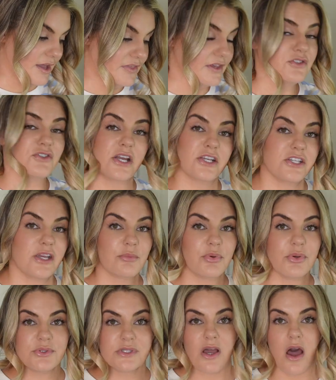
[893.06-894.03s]
I think dry
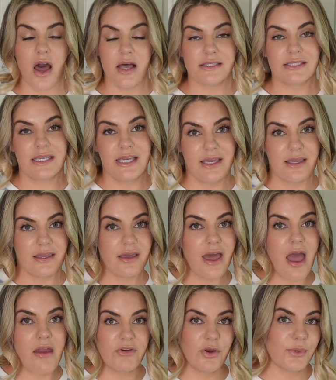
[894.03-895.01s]
shampoo is causing
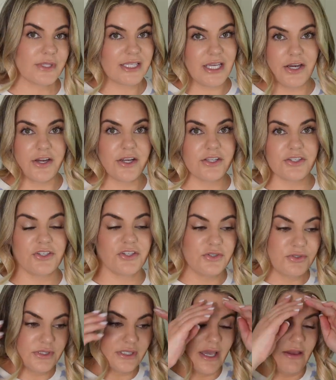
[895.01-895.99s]
everyone's hair
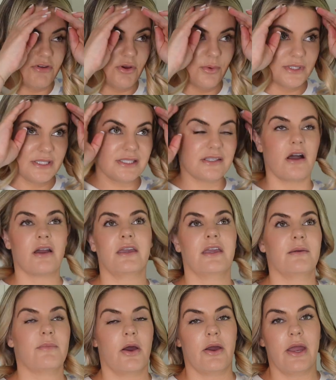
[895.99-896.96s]
issues. Everyone's
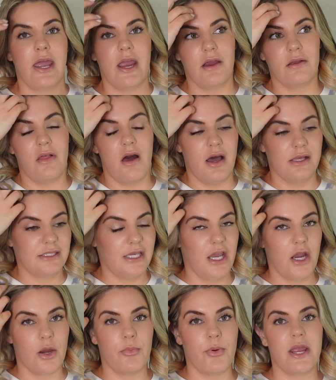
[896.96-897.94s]
talking about hair loss,
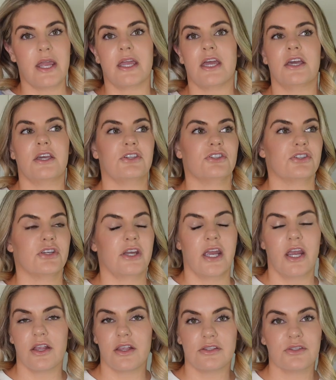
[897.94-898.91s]
hair breakage, their
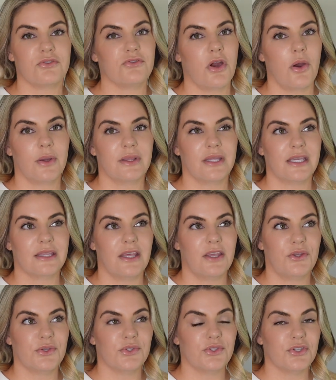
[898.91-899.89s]
hair doesn't grow in like they
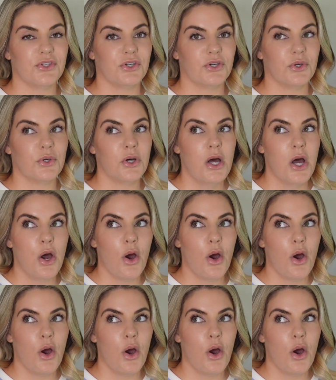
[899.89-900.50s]
used to.